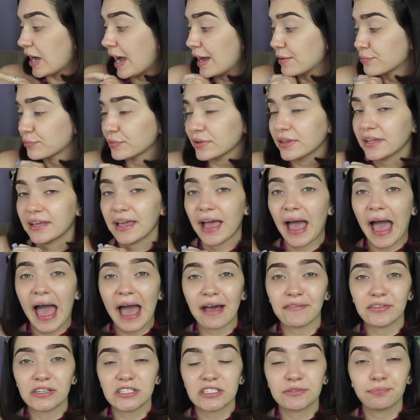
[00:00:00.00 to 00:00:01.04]
I really
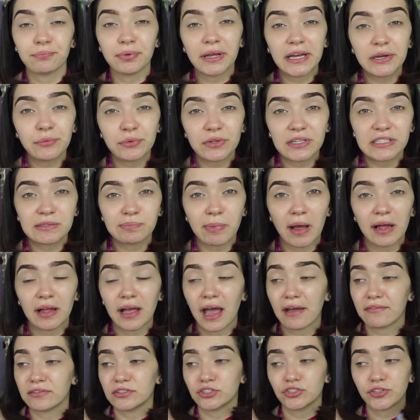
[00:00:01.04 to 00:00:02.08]
haven't played with this
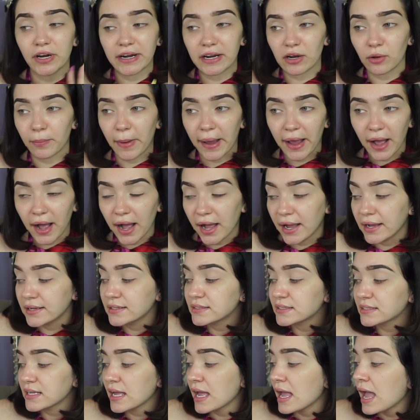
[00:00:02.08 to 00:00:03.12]
palette. I haven't tried it on my
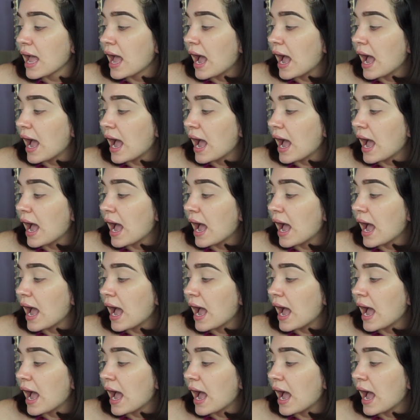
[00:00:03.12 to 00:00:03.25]
eyes.